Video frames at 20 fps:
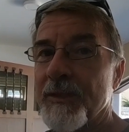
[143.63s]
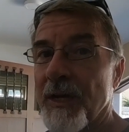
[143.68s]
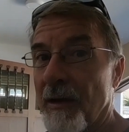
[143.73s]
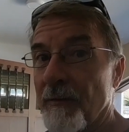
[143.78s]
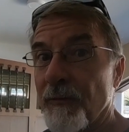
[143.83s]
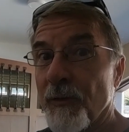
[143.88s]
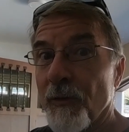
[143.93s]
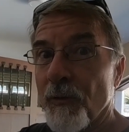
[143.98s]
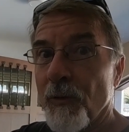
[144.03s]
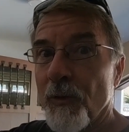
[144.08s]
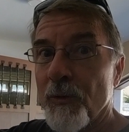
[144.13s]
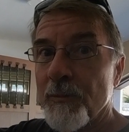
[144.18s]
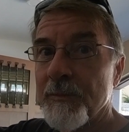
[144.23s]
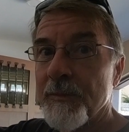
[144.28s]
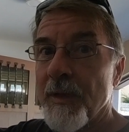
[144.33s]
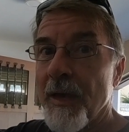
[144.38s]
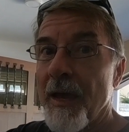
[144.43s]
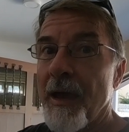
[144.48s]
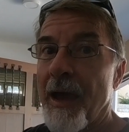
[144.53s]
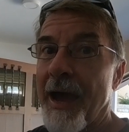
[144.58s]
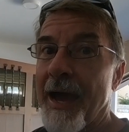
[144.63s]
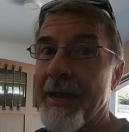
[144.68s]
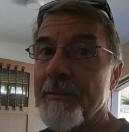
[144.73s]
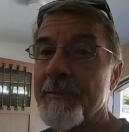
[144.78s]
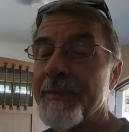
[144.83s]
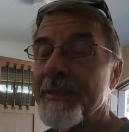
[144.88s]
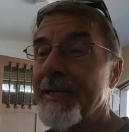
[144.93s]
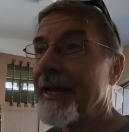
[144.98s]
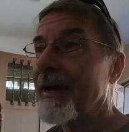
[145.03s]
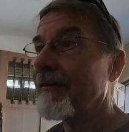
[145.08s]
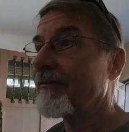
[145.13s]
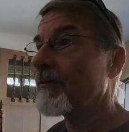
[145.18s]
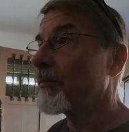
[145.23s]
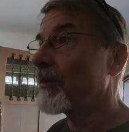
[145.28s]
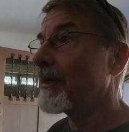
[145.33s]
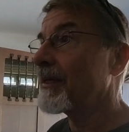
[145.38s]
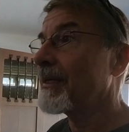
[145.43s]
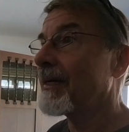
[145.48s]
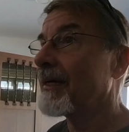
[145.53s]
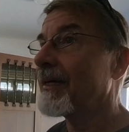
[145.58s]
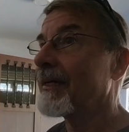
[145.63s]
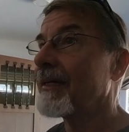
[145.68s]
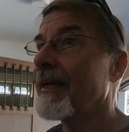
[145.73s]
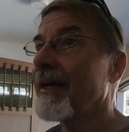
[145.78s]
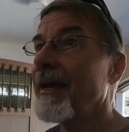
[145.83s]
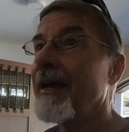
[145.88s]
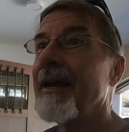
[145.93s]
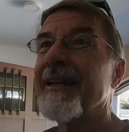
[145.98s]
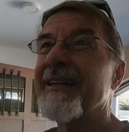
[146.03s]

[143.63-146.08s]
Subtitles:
comfort room items that have to be done.